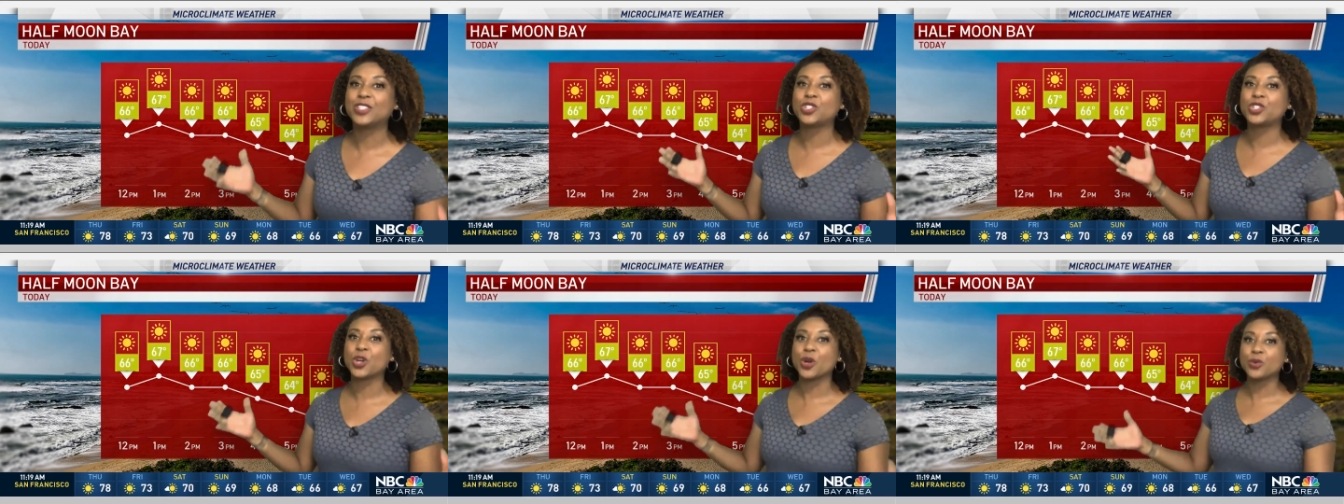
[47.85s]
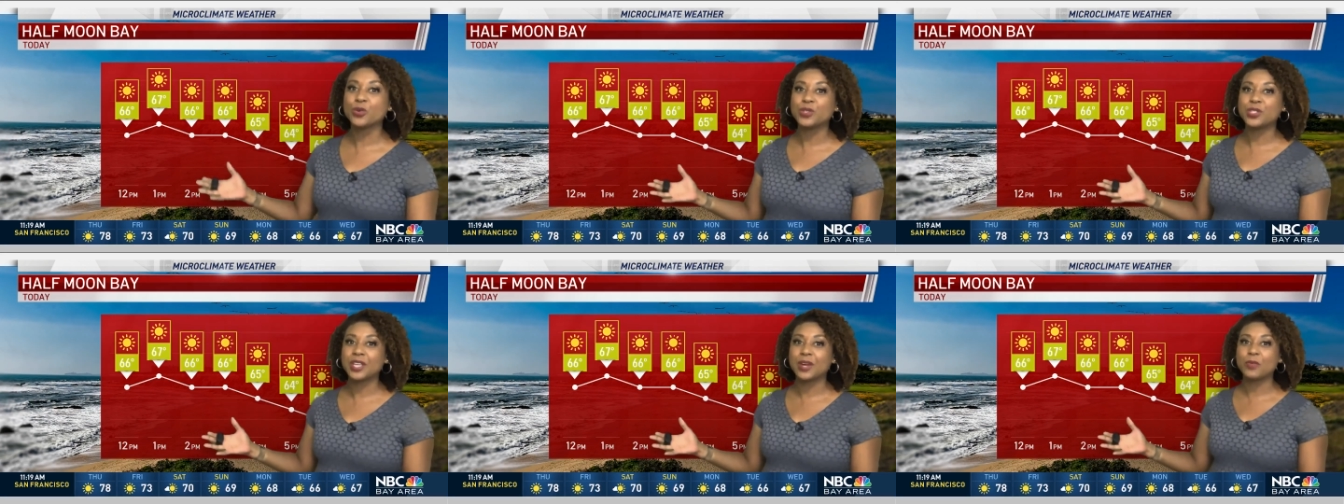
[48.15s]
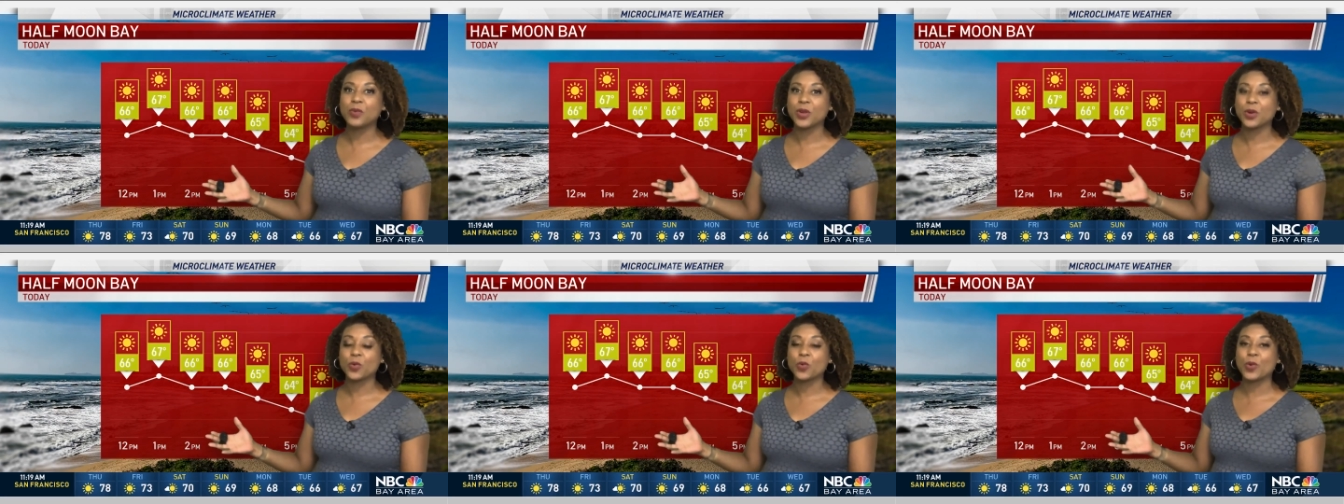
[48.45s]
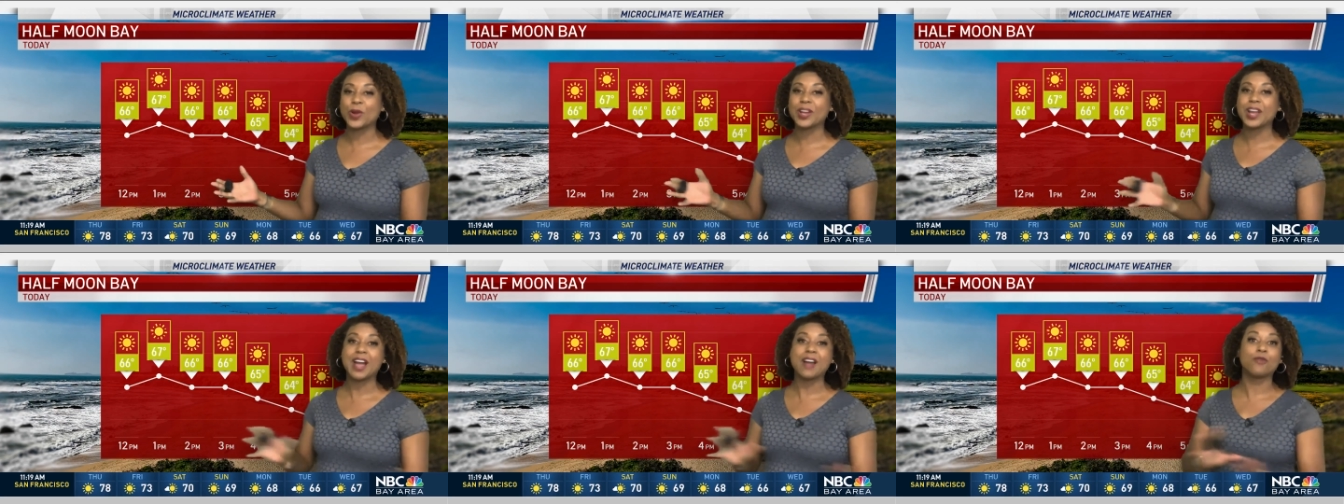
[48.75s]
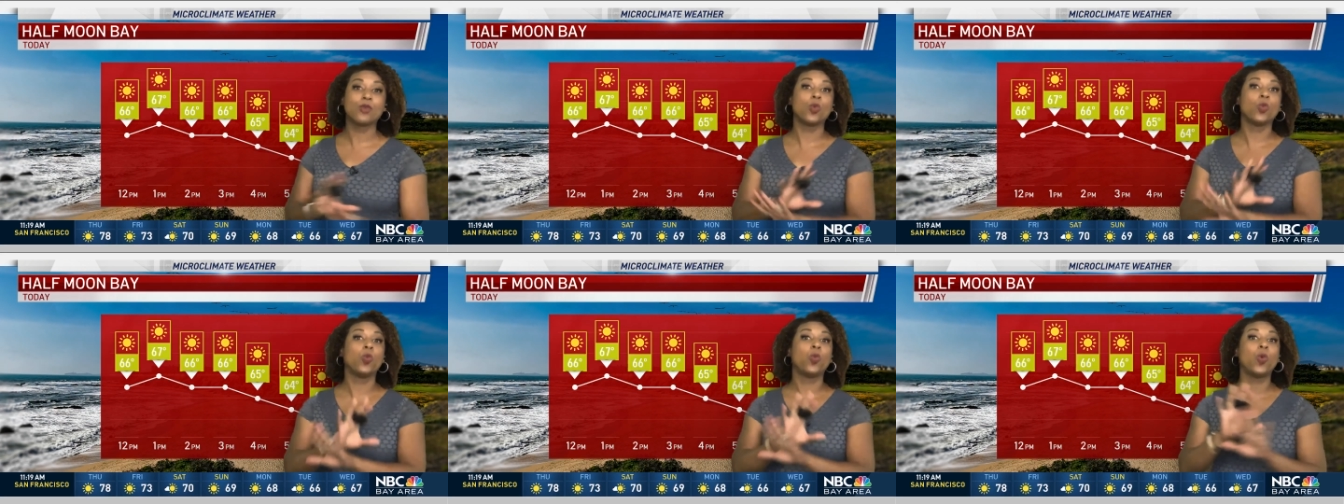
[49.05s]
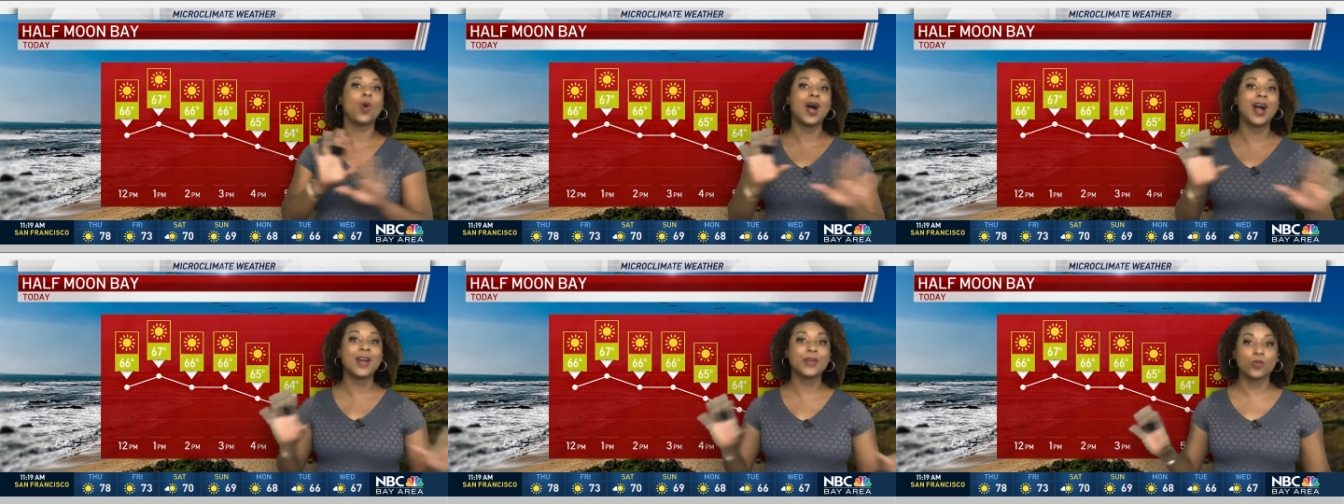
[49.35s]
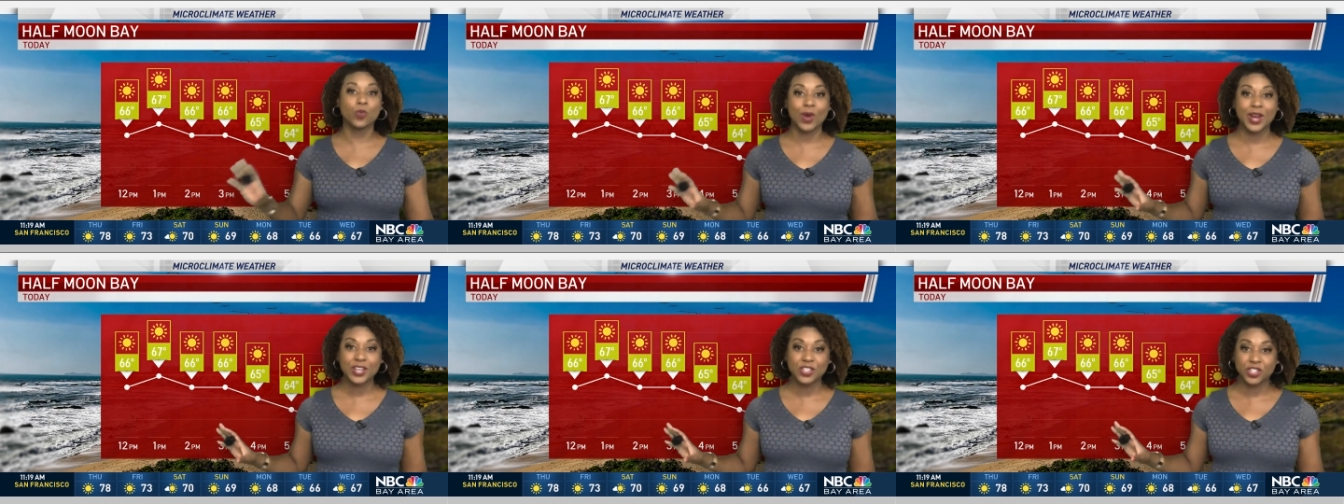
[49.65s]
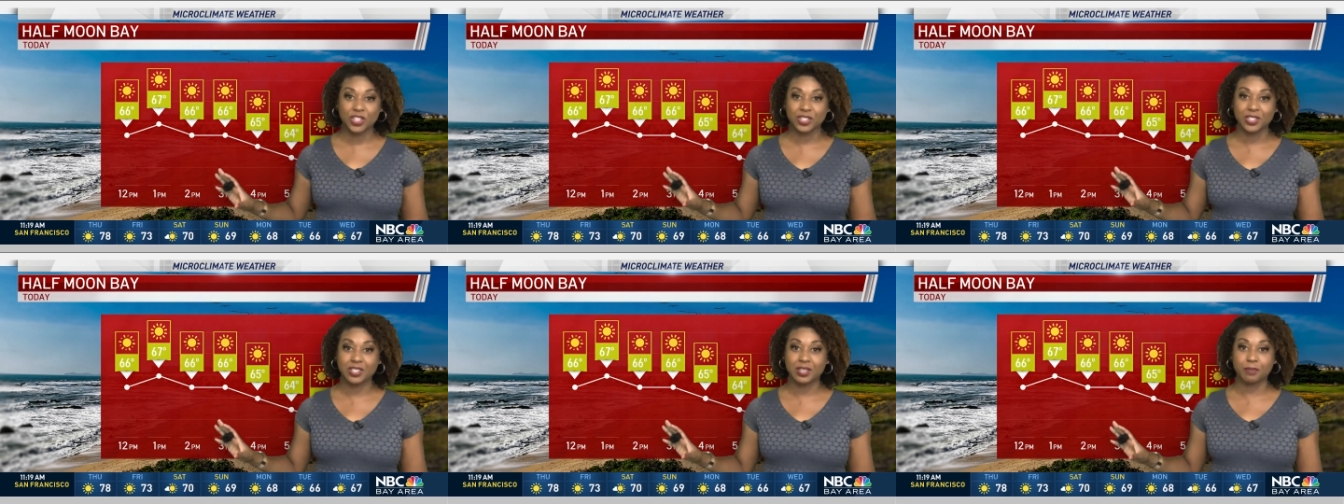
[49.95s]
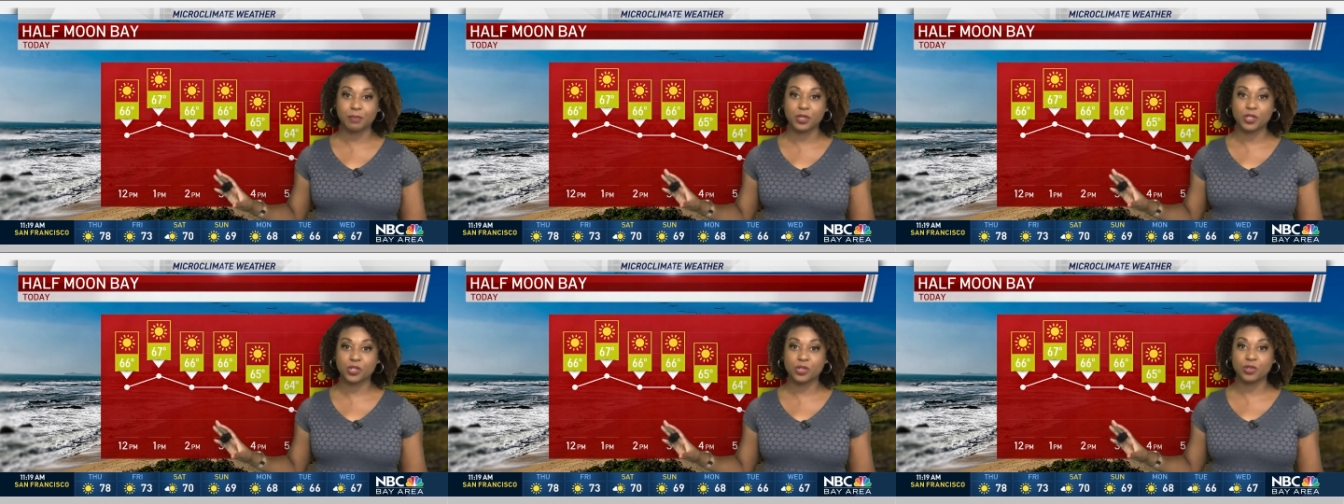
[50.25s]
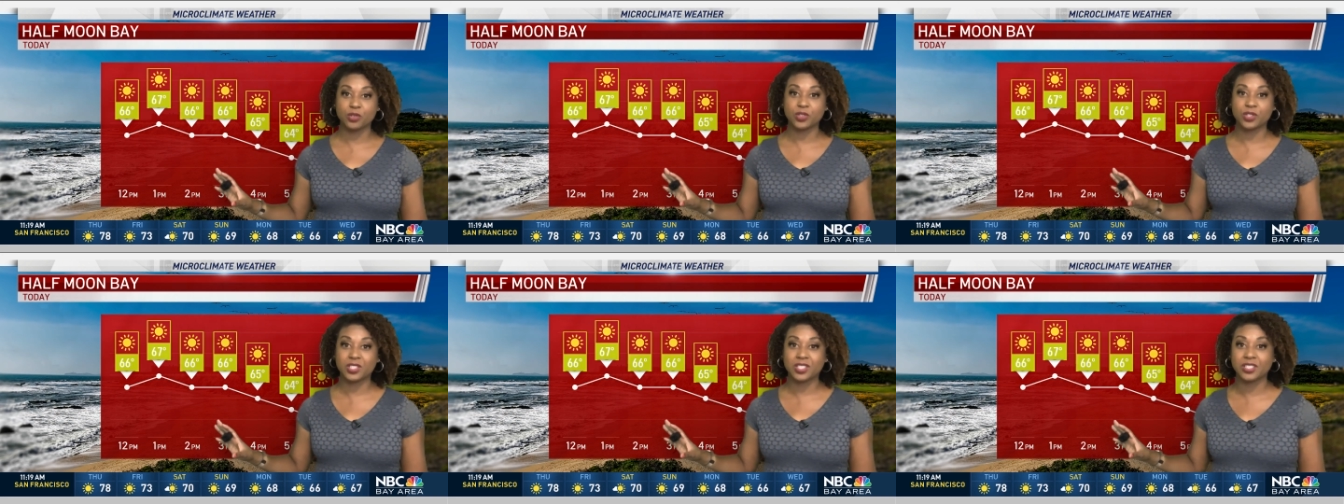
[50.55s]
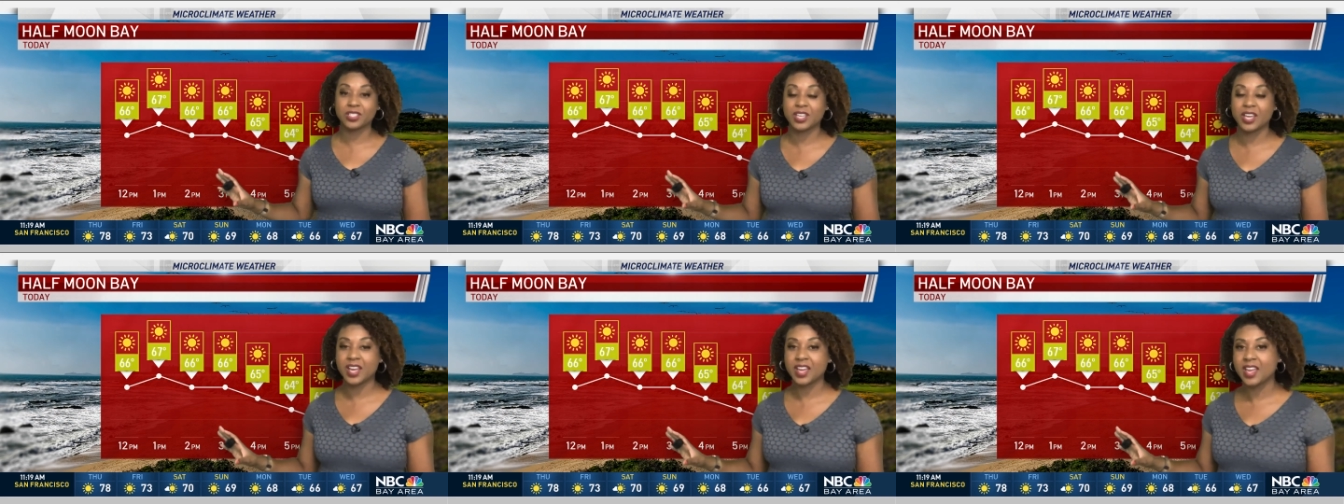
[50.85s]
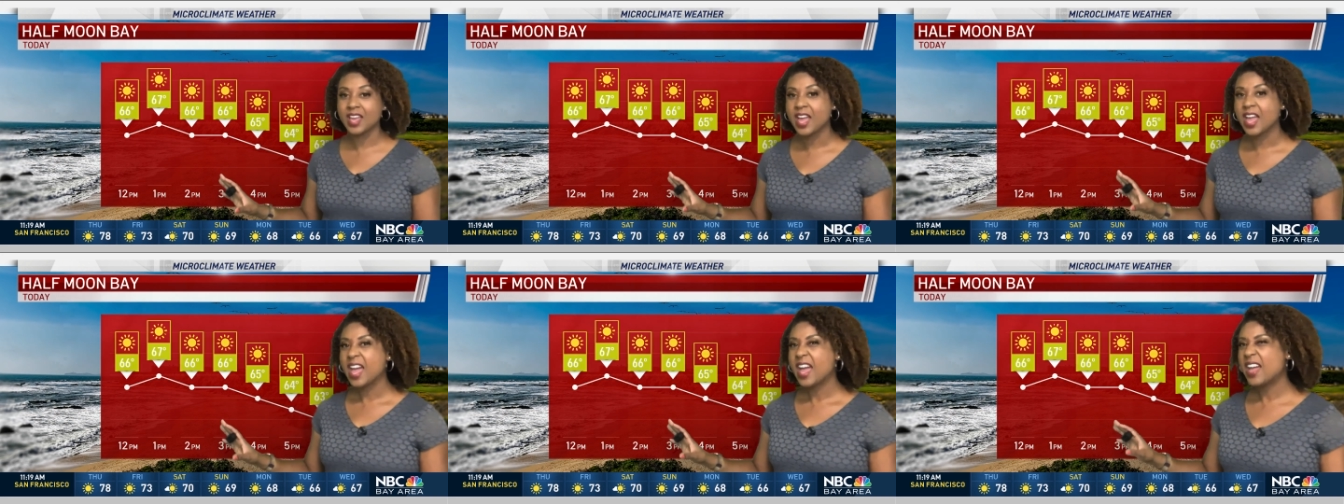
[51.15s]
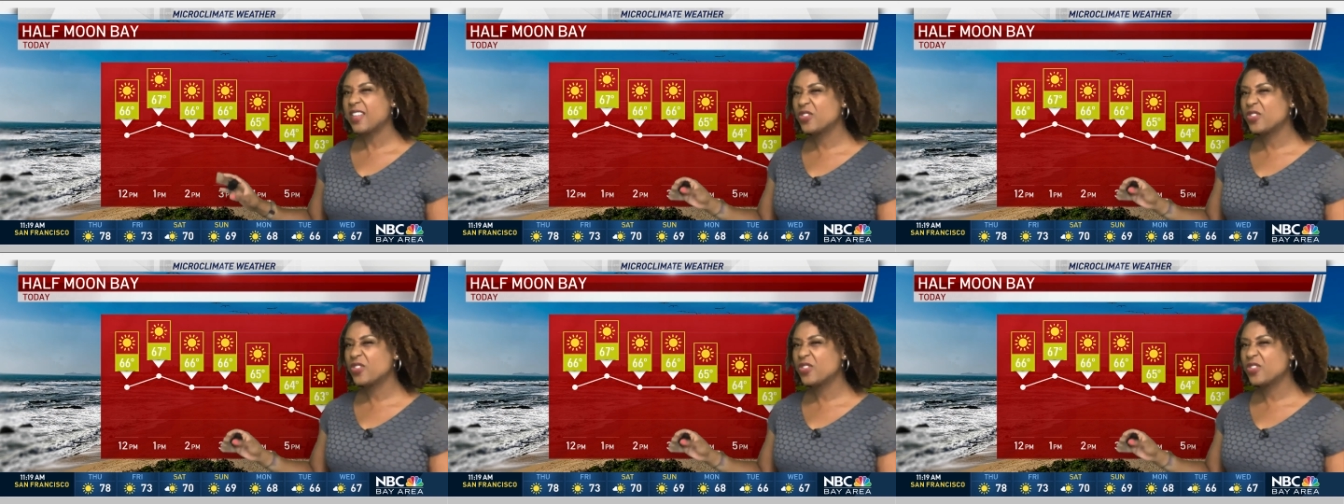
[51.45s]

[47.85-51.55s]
It shows that we are going to have a wide range in temperatures today,